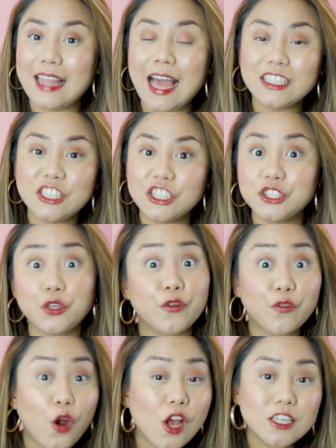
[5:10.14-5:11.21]
lashes or
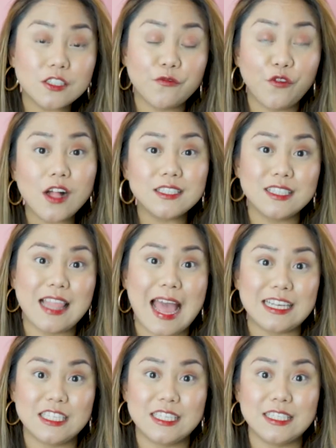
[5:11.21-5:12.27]
false
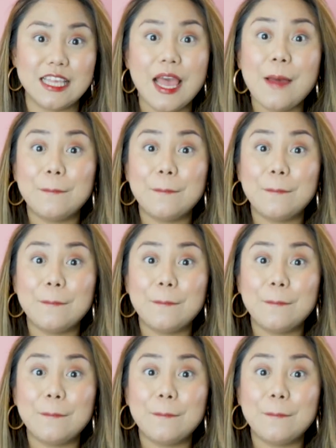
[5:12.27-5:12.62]
lashes,